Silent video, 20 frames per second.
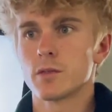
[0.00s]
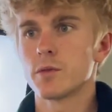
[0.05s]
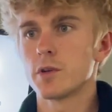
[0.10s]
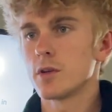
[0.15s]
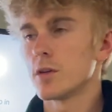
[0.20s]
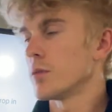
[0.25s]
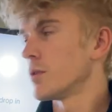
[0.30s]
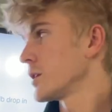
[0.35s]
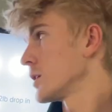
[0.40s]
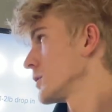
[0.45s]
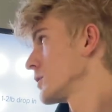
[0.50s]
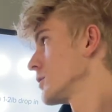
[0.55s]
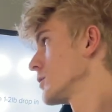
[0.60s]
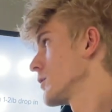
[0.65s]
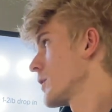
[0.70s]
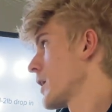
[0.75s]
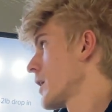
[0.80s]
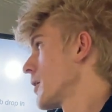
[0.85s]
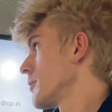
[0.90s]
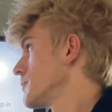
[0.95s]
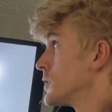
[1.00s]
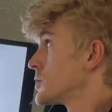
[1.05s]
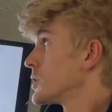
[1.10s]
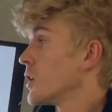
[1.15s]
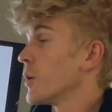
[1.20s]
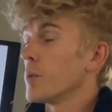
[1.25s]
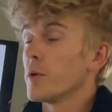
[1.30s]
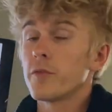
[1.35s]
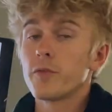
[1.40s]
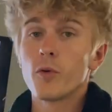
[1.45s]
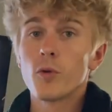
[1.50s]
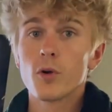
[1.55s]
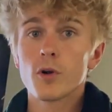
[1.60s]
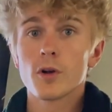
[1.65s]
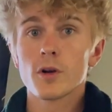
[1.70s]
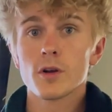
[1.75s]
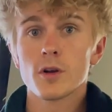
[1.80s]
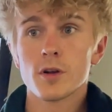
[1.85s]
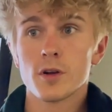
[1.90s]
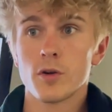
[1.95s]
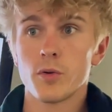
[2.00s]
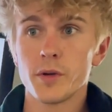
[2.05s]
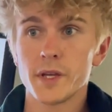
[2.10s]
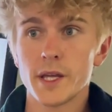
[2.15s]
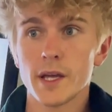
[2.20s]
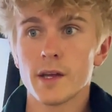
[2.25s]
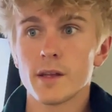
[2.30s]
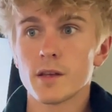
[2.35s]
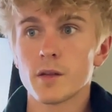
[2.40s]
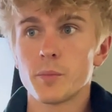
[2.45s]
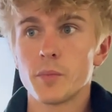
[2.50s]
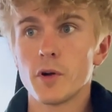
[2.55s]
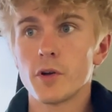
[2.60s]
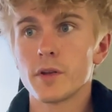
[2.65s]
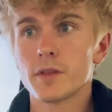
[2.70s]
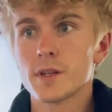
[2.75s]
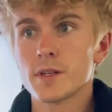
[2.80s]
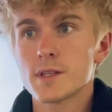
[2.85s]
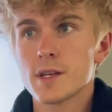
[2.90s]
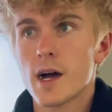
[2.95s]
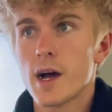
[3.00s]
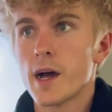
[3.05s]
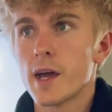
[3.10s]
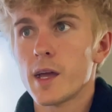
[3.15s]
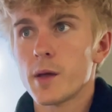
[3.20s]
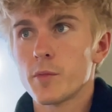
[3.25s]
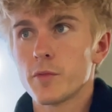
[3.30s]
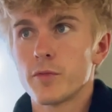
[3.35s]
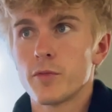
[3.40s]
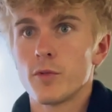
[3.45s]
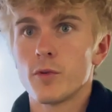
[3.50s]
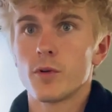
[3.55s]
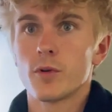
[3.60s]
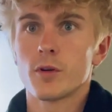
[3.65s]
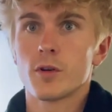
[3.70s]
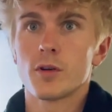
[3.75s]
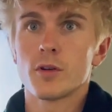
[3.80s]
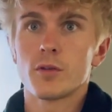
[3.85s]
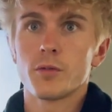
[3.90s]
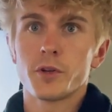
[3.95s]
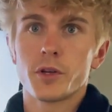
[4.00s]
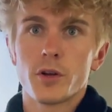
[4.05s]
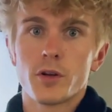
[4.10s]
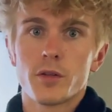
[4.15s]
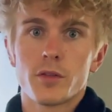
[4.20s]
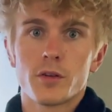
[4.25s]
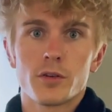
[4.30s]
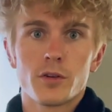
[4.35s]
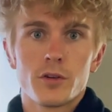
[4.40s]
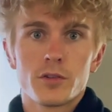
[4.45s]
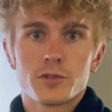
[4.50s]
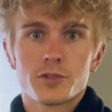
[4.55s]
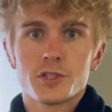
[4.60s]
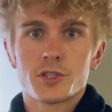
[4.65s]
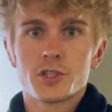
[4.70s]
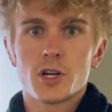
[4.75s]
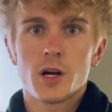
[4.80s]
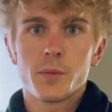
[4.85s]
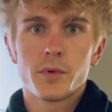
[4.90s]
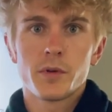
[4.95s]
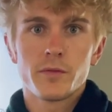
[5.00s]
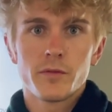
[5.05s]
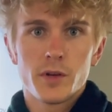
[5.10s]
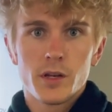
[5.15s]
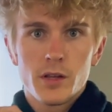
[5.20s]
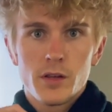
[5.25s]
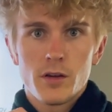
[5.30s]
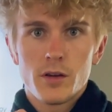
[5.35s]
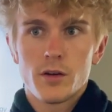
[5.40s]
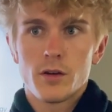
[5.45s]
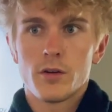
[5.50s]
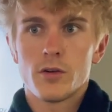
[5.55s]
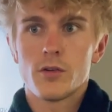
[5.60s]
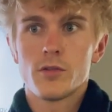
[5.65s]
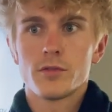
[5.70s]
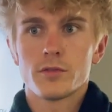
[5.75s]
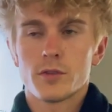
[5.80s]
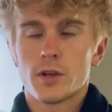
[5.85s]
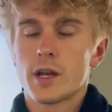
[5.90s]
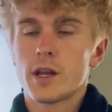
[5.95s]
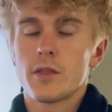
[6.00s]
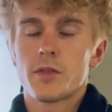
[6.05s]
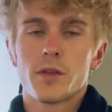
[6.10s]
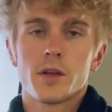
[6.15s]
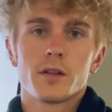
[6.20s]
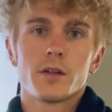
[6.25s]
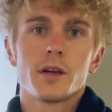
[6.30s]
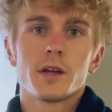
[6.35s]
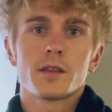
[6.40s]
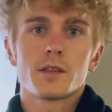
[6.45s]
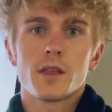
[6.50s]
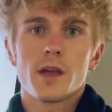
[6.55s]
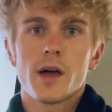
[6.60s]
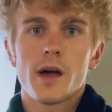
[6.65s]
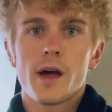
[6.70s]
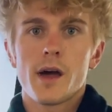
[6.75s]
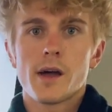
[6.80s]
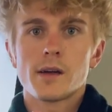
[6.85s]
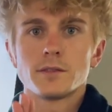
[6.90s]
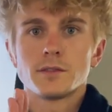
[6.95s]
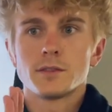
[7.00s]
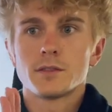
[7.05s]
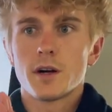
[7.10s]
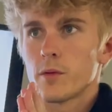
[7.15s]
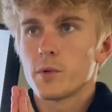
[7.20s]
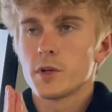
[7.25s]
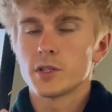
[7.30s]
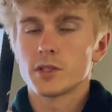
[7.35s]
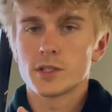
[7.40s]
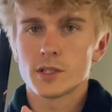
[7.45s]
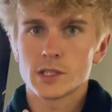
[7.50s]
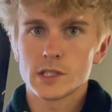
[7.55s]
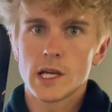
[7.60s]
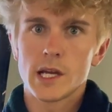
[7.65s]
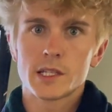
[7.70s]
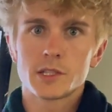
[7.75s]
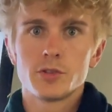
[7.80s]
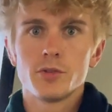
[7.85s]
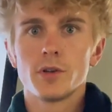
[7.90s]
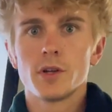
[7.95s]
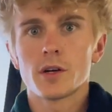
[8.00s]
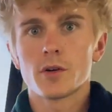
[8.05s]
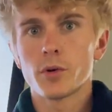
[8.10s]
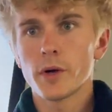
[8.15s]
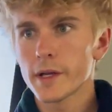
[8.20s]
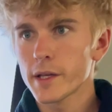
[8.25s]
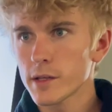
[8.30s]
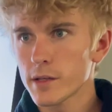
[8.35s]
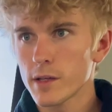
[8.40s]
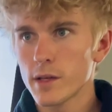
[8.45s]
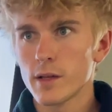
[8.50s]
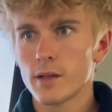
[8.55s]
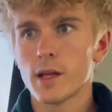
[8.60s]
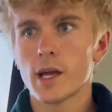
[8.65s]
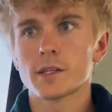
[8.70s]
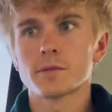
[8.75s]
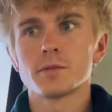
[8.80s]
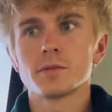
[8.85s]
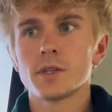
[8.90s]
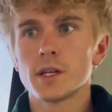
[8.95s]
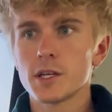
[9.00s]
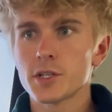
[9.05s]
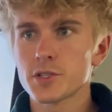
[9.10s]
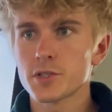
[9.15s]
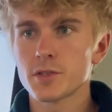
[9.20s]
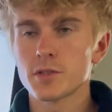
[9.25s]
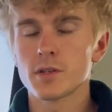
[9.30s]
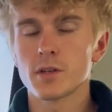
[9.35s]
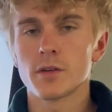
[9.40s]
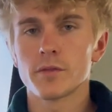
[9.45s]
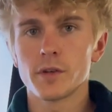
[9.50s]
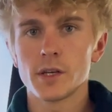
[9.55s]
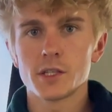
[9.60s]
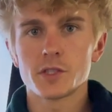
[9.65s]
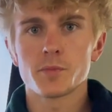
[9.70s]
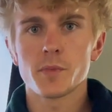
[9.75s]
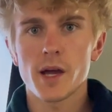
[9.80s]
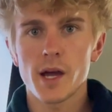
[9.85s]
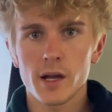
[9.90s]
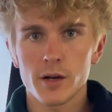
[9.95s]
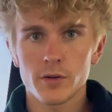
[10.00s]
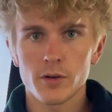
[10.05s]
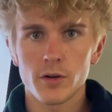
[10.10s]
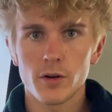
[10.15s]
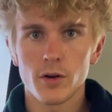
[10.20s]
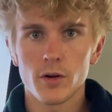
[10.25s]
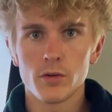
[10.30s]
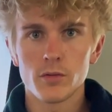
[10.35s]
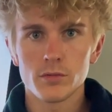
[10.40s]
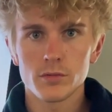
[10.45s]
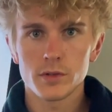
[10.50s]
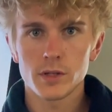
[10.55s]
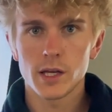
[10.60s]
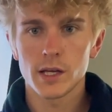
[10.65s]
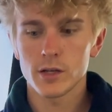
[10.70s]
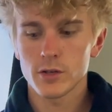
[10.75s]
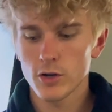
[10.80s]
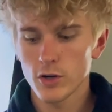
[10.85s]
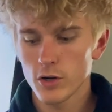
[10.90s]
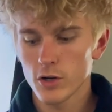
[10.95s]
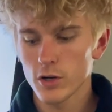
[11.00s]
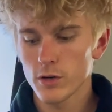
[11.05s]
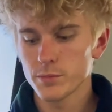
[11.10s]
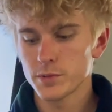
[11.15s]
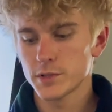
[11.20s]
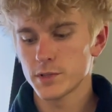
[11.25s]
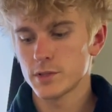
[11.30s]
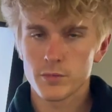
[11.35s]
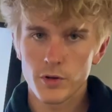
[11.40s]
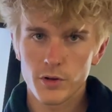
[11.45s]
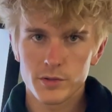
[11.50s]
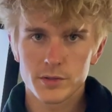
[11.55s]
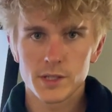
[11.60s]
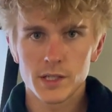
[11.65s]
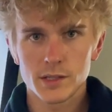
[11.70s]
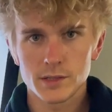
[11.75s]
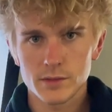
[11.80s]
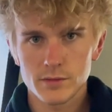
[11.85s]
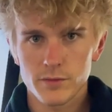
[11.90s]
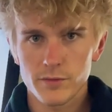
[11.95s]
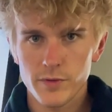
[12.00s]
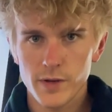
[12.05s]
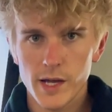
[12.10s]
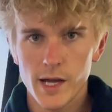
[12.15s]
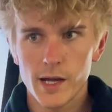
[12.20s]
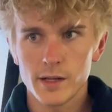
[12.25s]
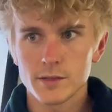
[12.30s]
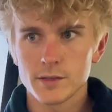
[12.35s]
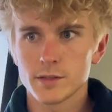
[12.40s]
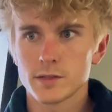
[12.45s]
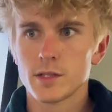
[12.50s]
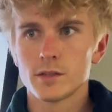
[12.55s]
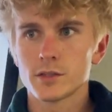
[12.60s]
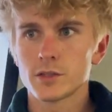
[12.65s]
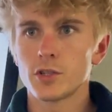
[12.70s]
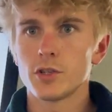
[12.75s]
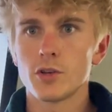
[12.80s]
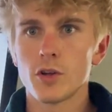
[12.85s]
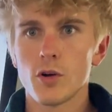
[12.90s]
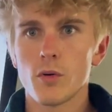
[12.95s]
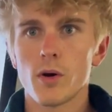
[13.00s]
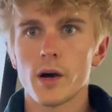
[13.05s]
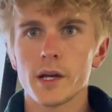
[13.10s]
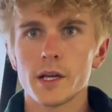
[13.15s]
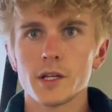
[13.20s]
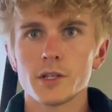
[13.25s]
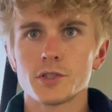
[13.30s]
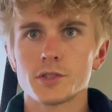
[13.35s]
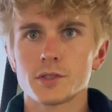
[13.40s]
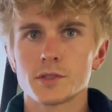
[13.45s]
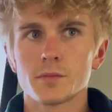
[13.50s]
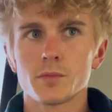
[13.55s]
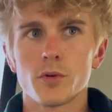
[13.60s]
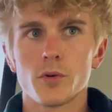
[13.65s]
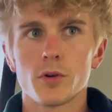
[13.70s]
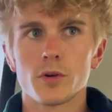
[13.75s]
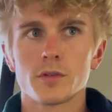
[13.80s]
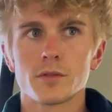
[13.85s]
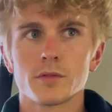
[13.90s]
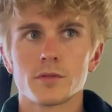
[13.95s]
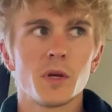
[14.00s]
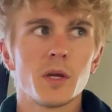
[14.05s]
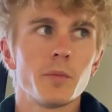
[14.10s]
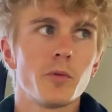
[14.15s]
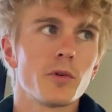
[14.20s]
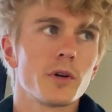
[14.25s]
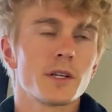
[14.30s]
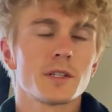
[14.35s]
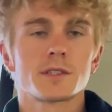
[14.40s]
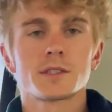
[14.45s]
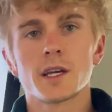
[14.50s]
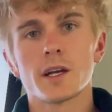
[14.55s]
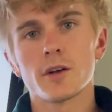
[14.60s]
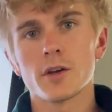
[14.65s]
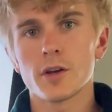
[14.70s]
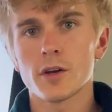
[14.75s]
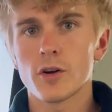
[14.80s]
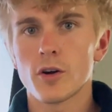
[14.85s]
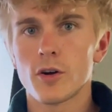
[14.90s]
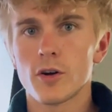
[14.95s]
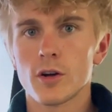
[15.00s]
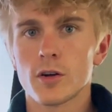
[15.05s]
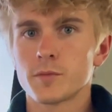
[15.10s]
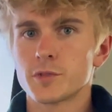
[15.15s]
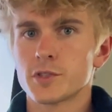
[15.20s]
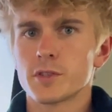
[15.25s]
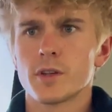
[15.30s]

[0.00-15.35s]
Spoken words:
We don't want to do that. So before we get into building the diet, before we go to the grocery shopping video, anything like that, I'm going to do a quick explanation of each macro. Okay, carbs, proteins, and fats, so you know why each is important. People get scared of carbs.